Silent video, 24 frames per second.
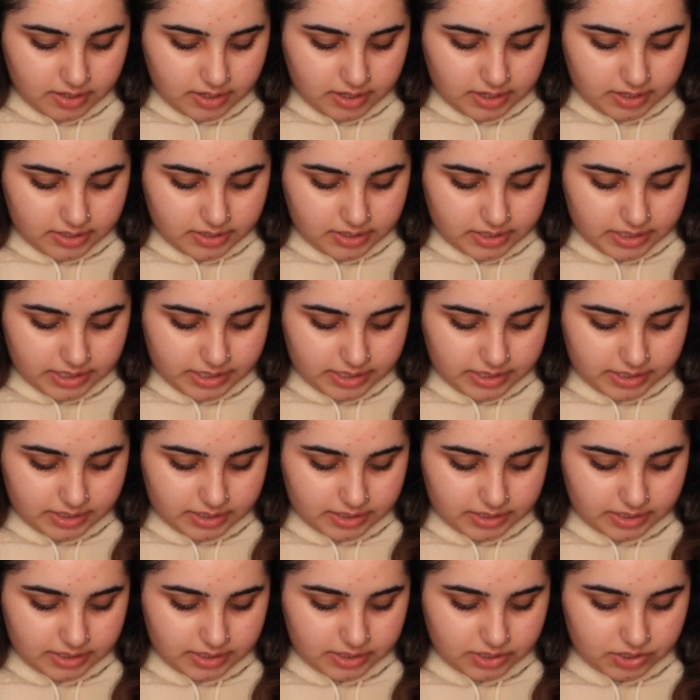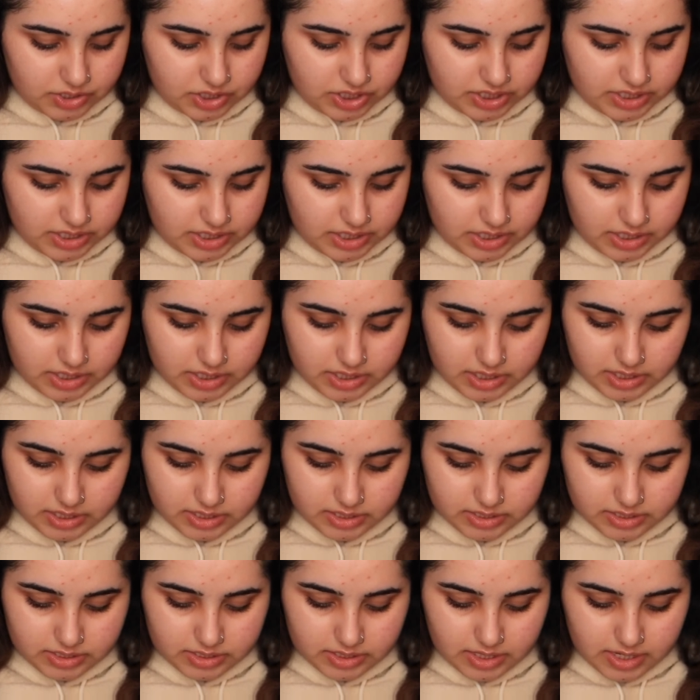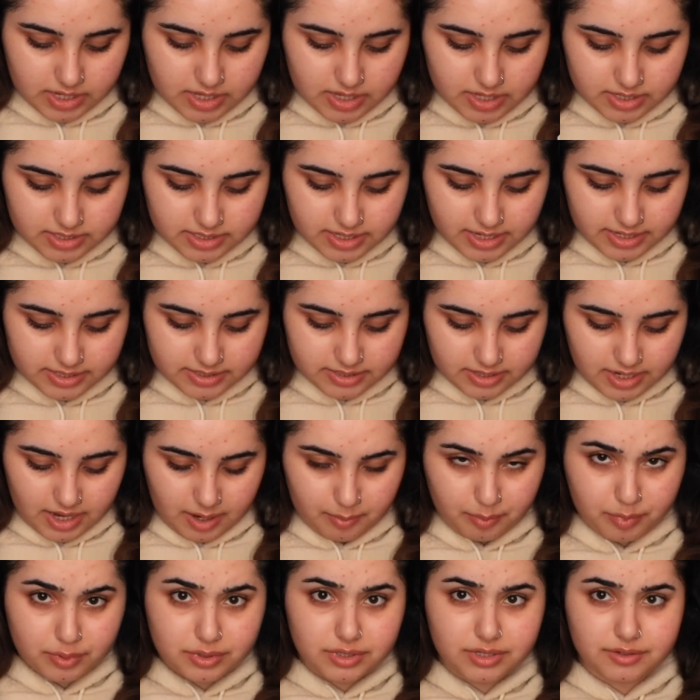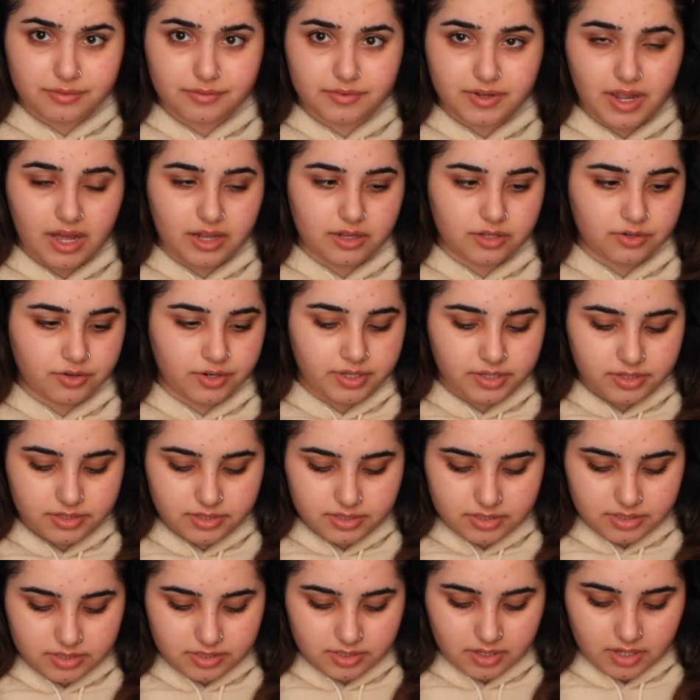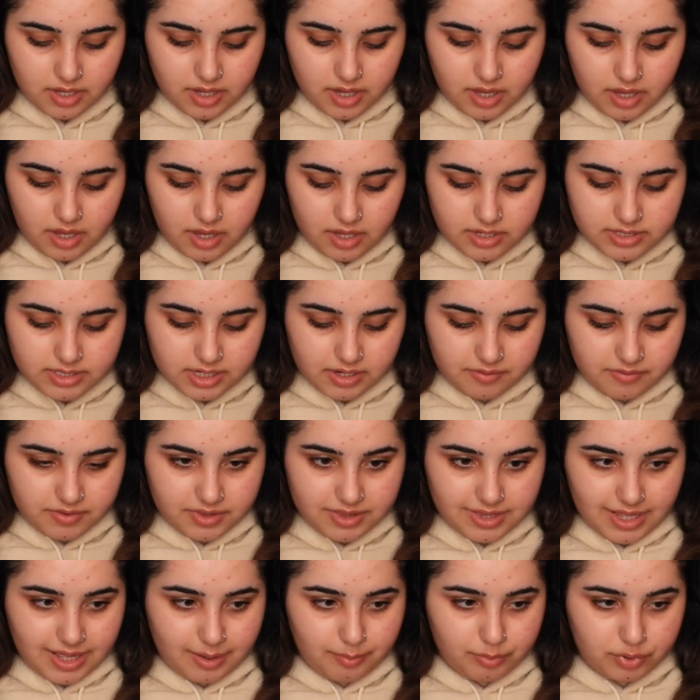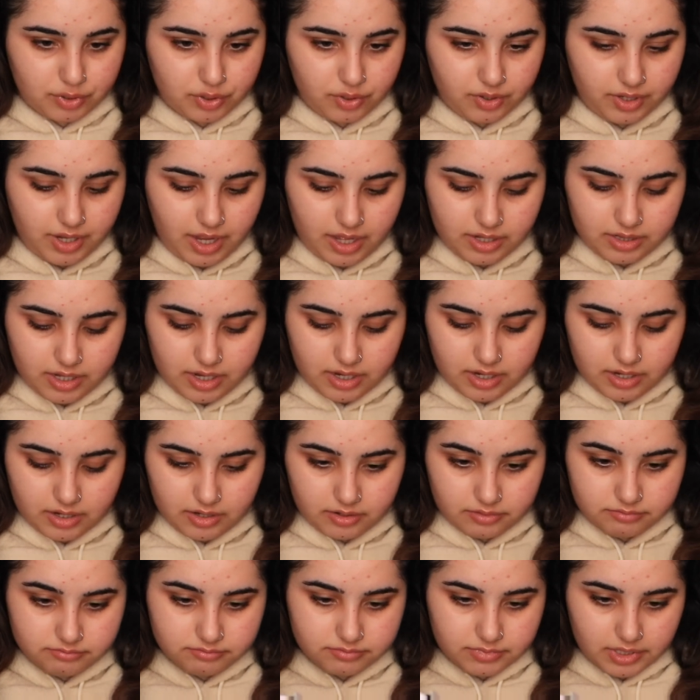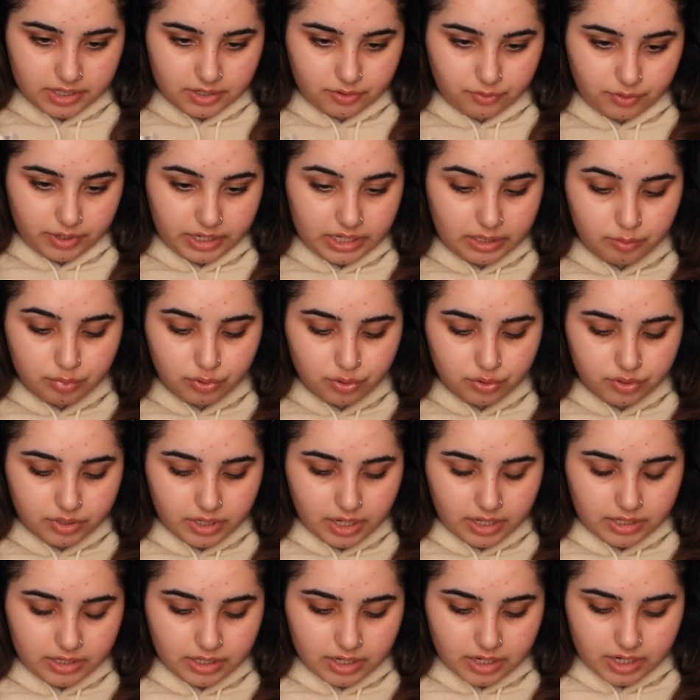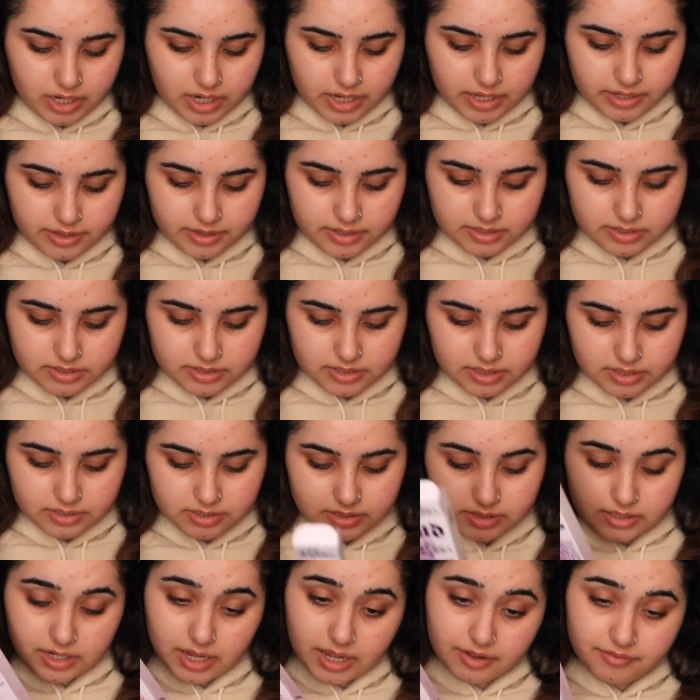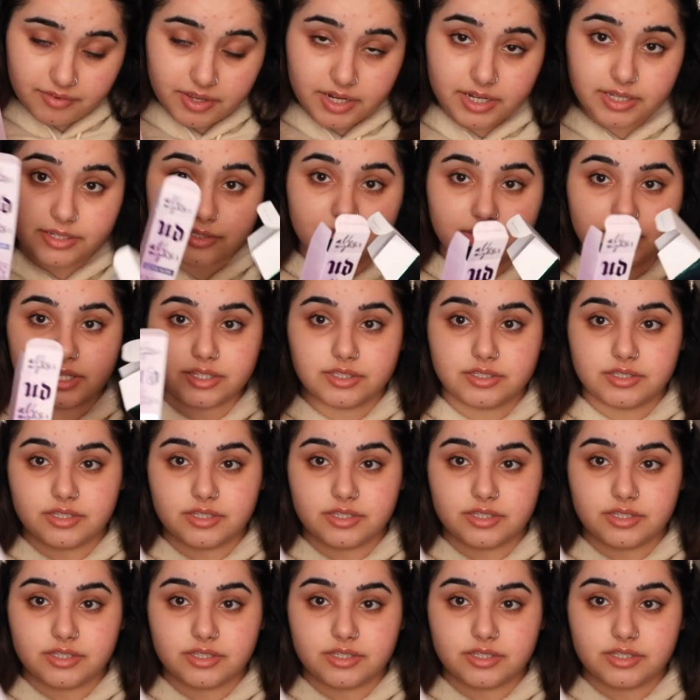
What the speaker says: other interesting things. And this has a couple of colorants to give it that blue color, like greeny blue color, and this doesn't have any. So